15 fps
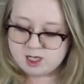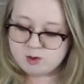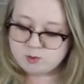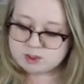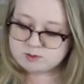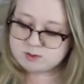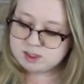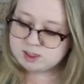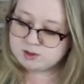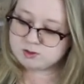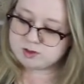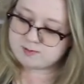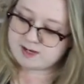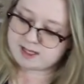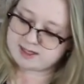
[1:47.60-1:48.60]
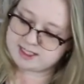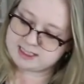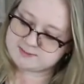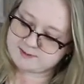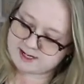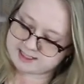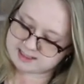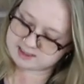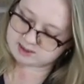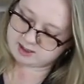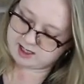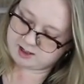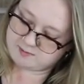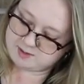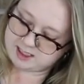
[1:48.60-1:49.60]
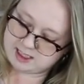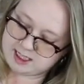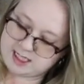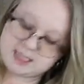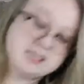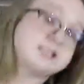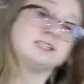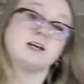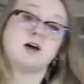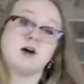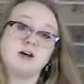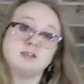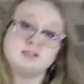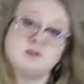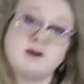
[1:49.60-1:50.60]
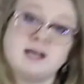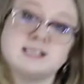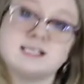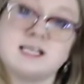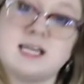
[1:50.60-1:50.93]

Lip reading: What's really cool about this bicycle helmet is it also has a